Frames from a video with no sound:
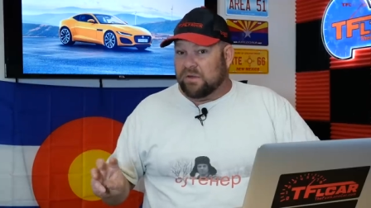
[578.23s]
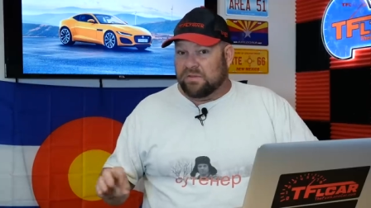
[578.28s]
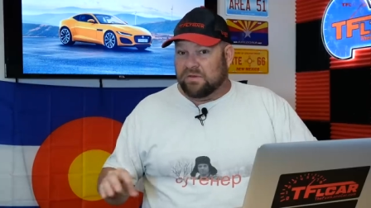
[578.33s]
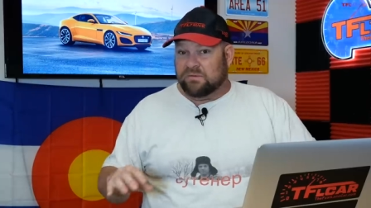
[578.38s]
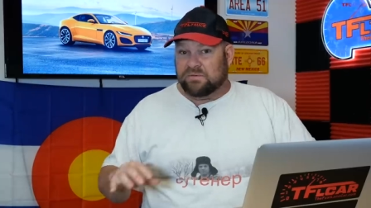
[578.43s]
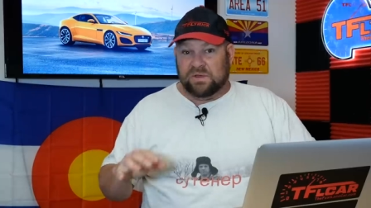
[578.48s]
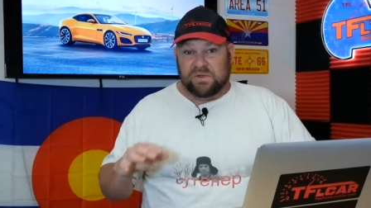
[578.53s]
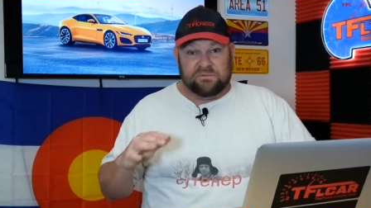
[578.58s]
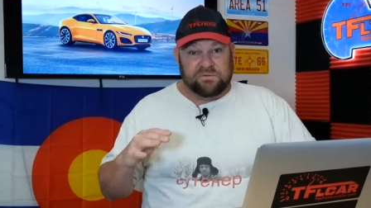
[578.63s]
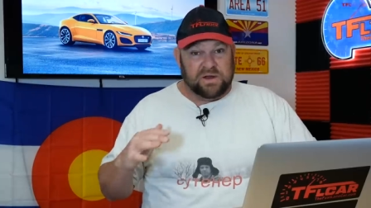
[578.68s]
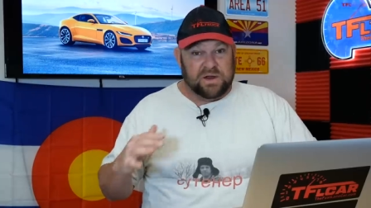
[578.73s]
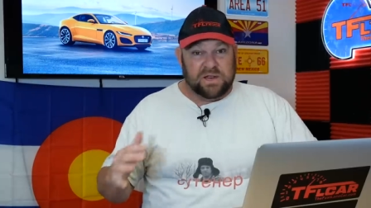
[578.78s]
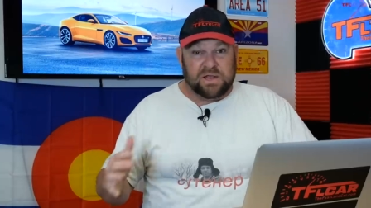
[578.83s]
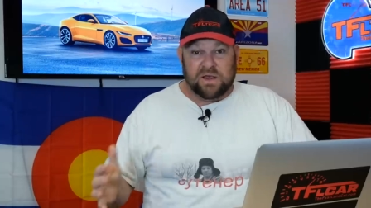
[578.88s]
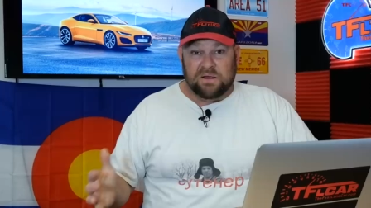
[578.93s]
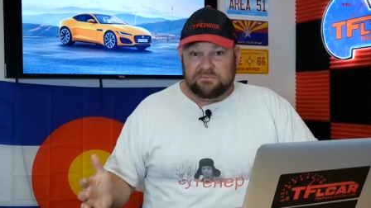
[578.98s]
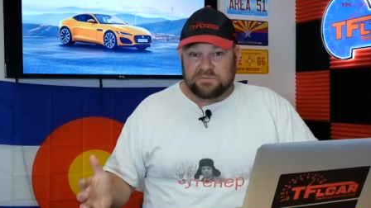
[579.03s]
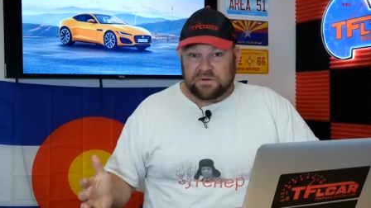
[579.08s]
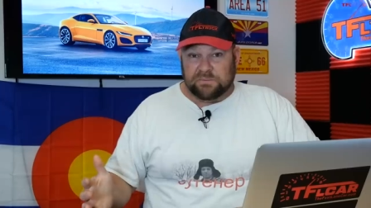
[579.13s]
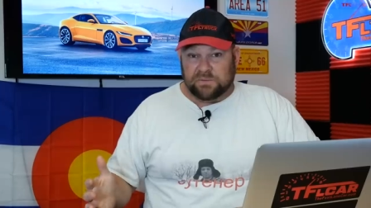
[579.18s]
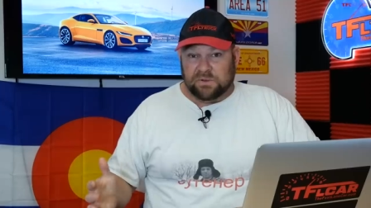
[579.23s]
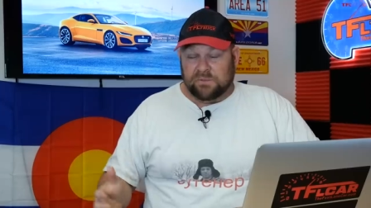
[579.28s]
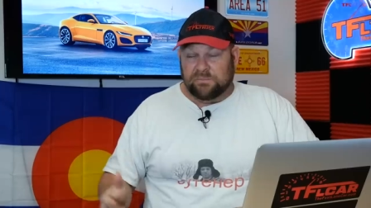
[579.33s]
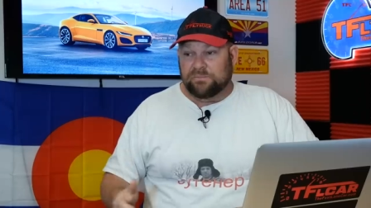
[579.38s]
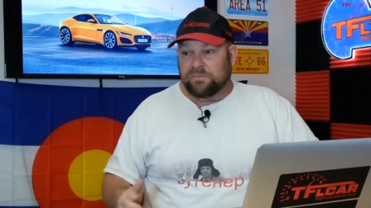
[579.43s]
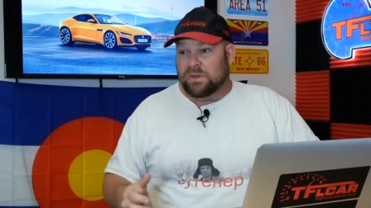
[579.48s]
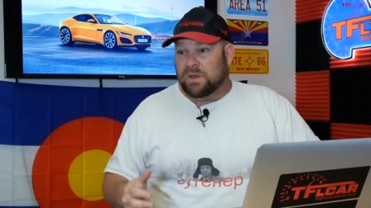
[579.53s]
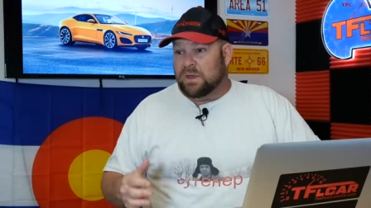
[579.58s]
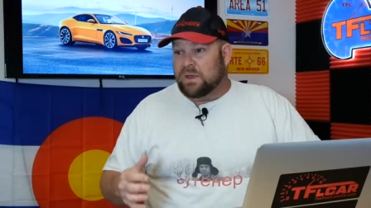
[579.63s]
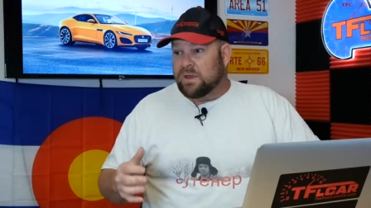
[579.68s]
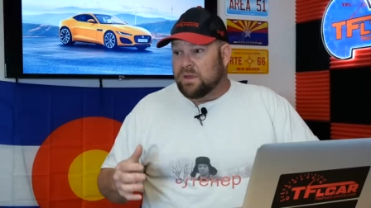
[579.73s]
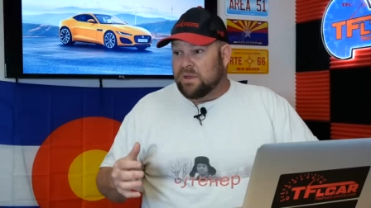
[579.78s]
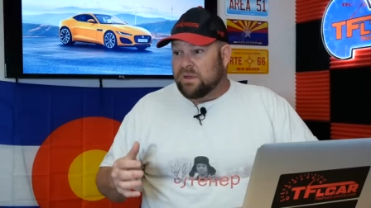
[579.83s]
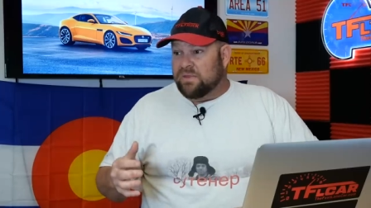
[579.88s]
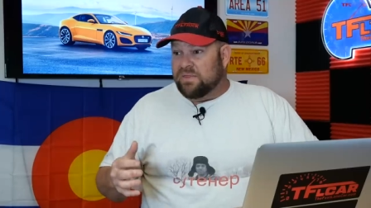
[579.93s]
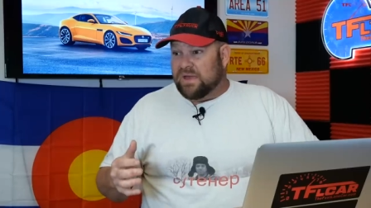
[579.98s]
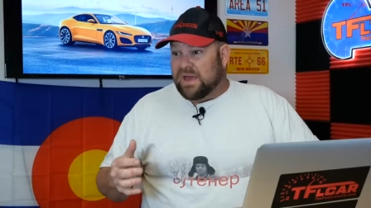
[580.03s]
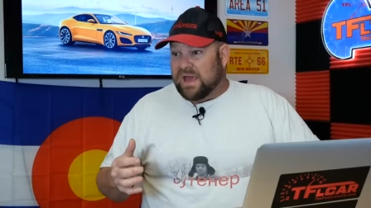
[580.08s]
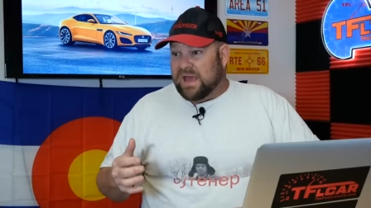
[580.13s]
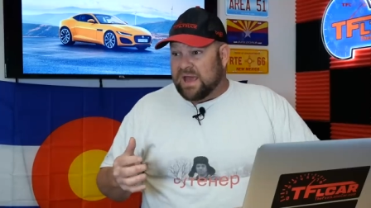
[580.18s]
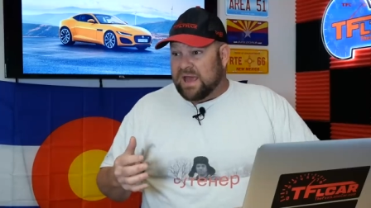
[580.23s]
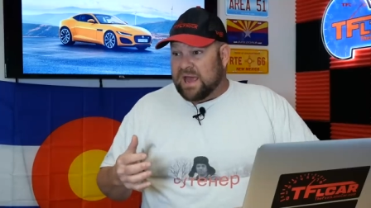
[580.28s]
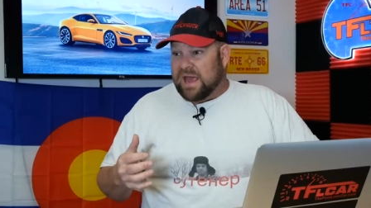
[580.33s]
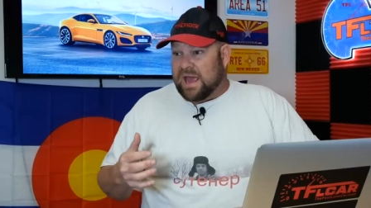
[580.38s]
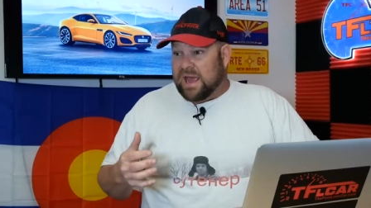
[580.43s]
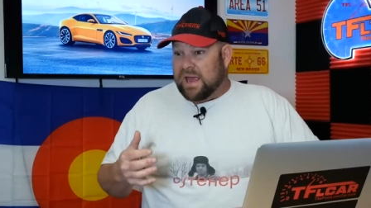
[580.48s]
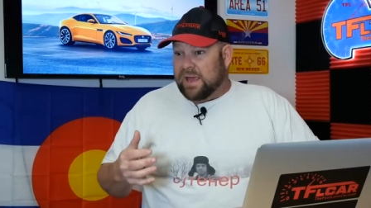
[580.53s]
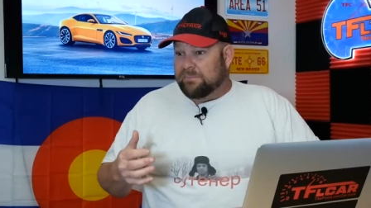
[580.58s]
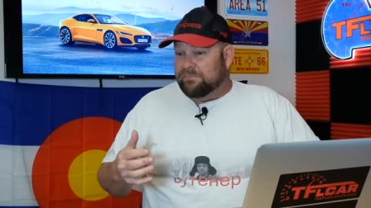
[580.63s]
They're, they're very comfortable. They,